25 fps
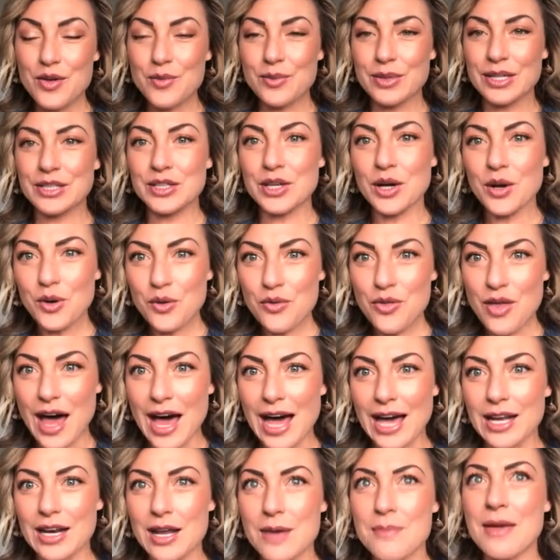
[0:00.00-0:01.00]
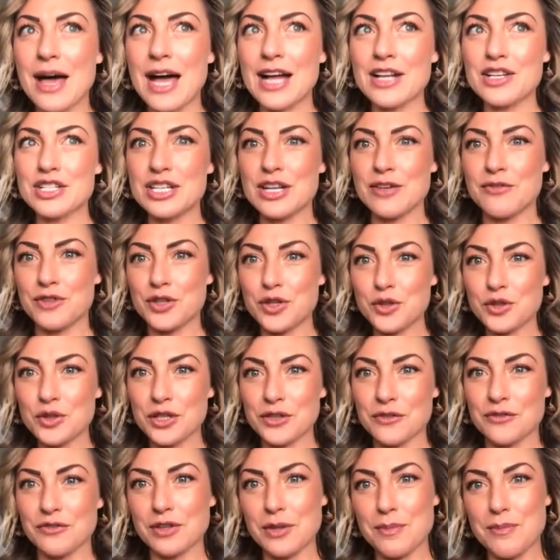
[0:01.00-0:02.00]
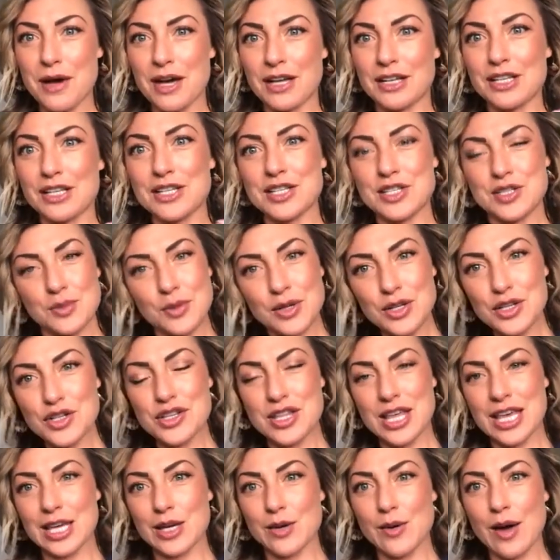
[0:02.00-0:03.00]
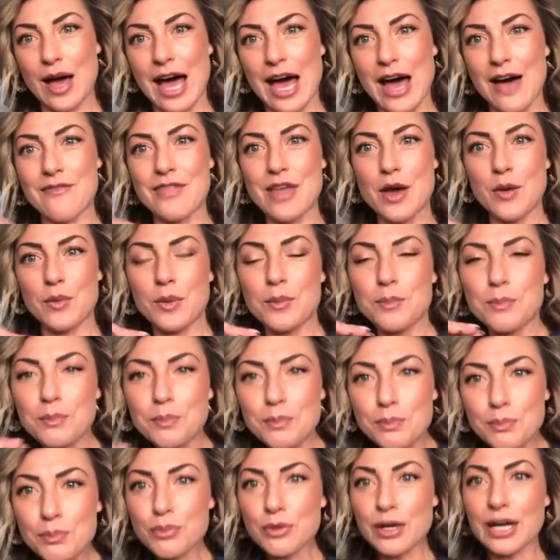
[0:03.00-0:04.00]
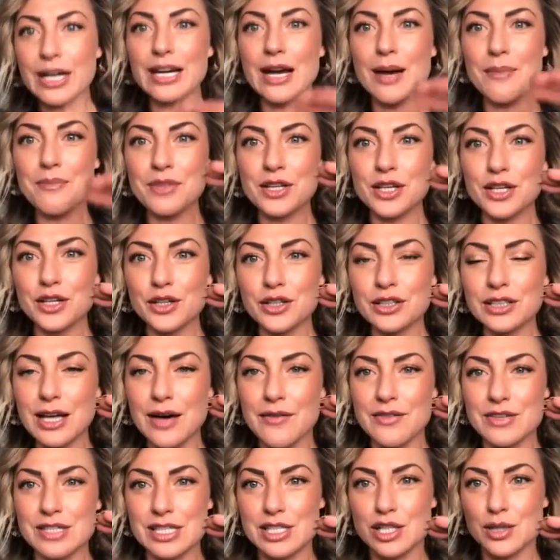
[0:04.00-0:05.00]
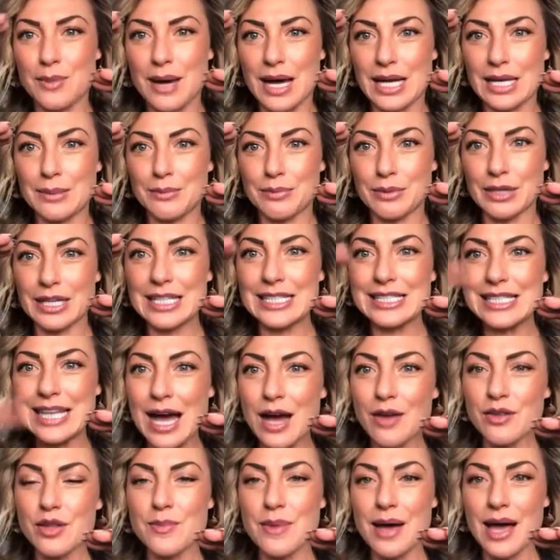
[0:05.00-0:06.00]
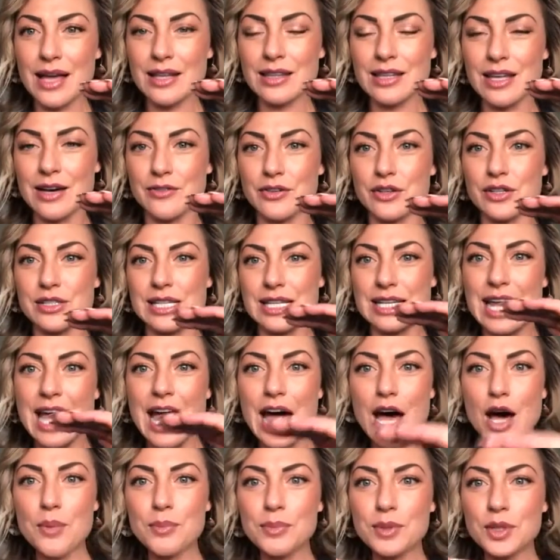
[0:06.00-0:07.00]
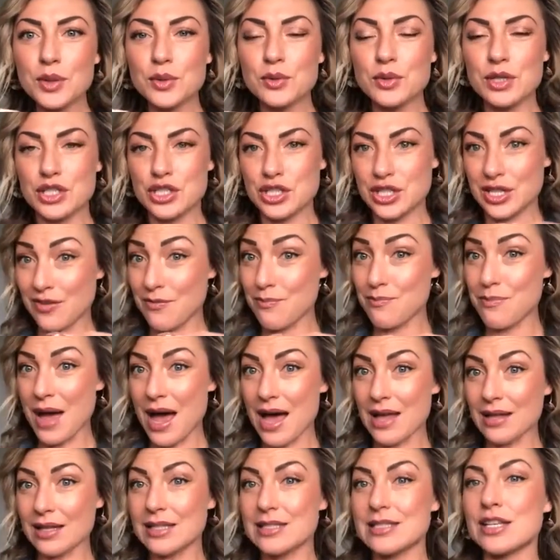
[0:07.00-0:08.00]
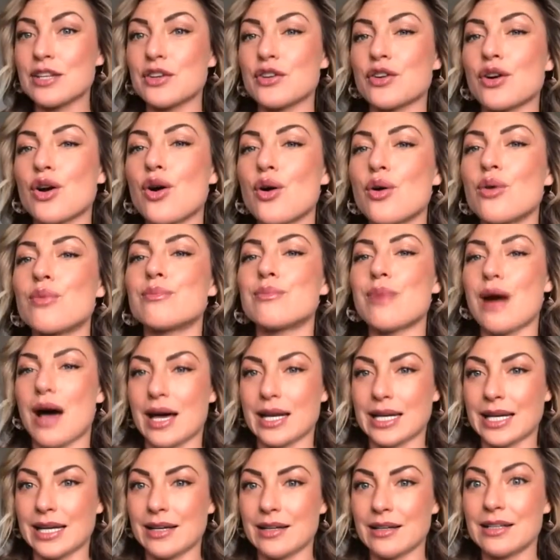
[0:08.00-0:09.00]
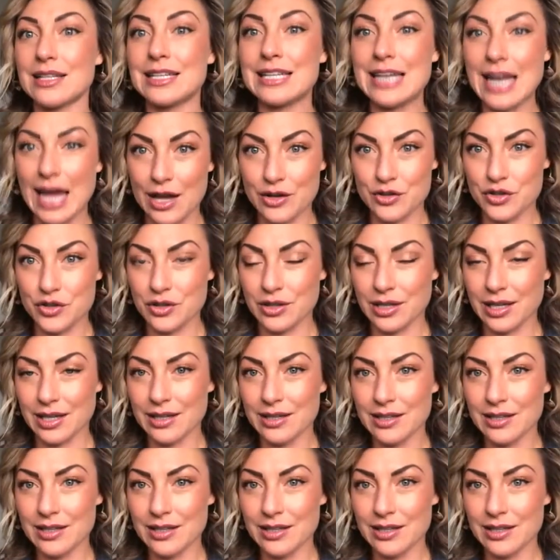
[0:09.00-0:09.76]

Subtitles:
we know that, imagine if you could flip on a switch that you had that would bring up the good levels in your body, bring down the bad levels, and help you achieve balance in your own body naturally.